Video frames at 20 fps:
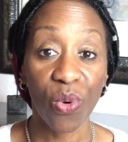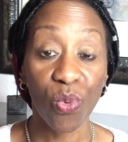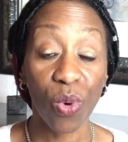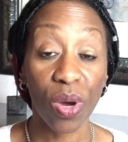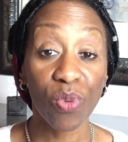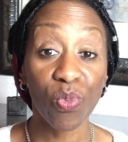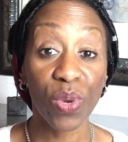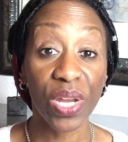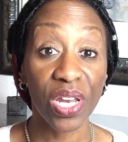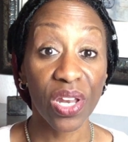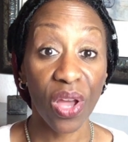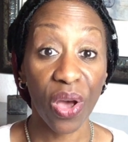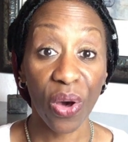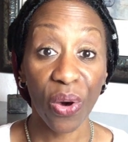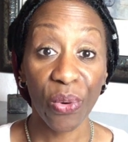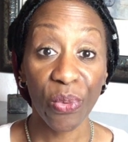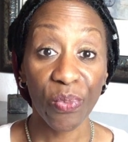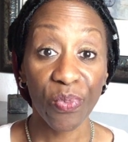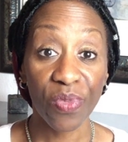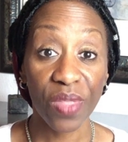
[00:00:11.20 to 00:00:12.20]
what we
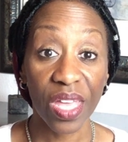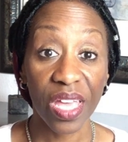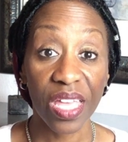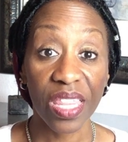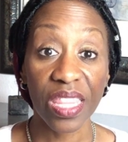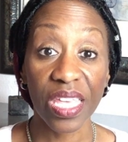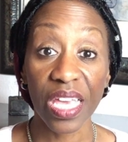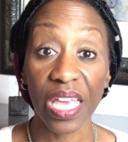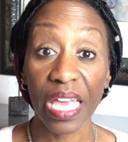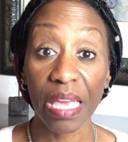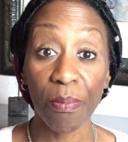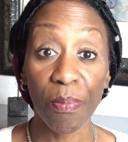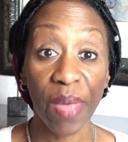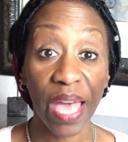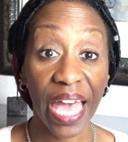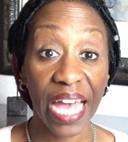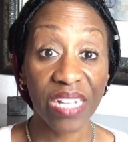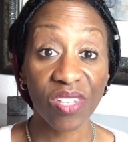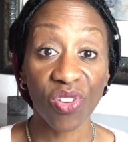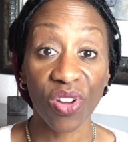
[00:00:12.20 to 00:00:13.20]
know, the
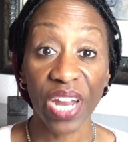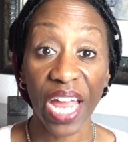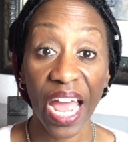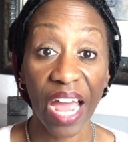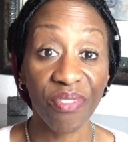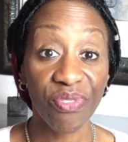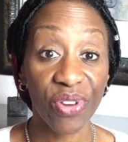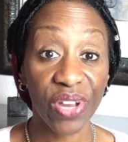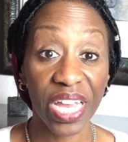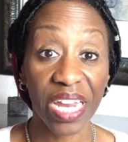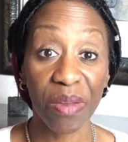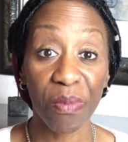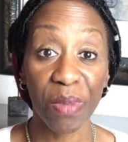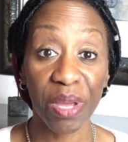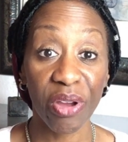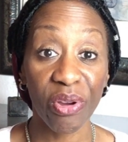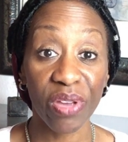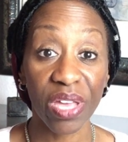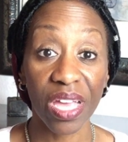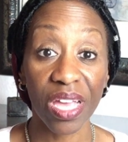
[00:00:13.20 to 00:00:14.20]
impact on African
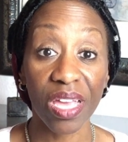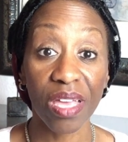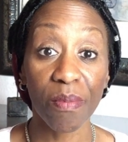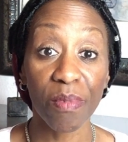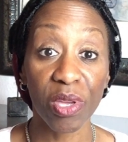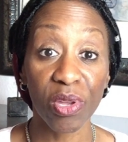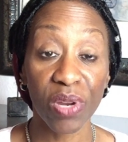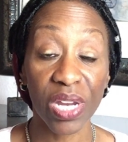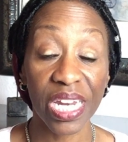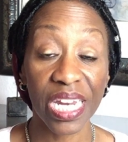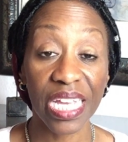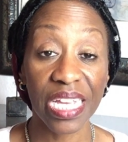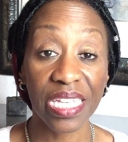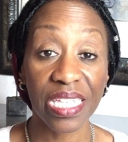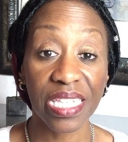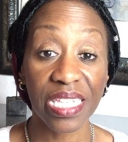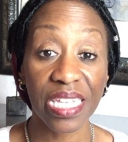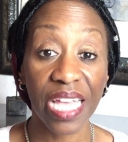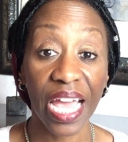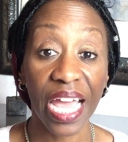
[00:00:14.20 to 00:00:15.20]
American
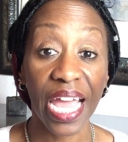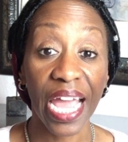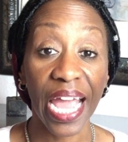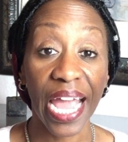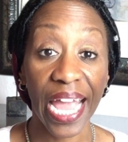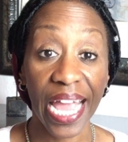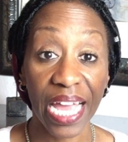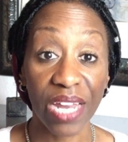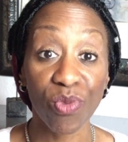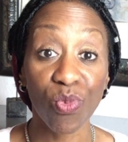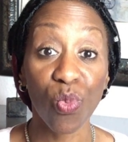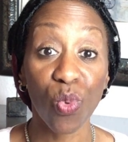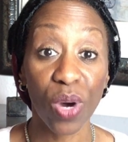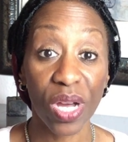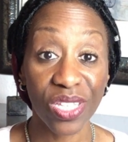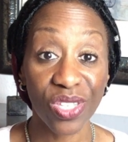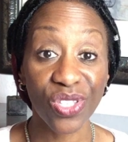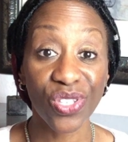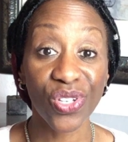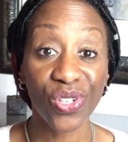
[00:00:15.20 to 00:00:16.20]
communities, and
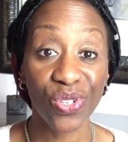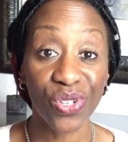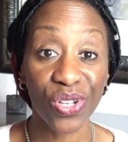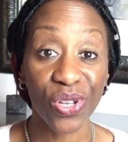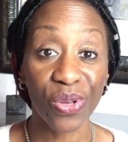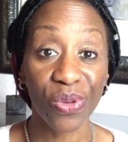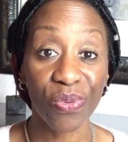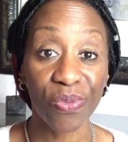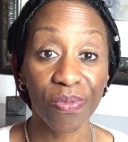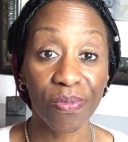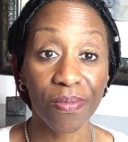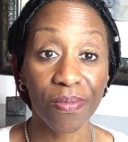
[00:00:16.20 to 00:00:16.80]
what to do.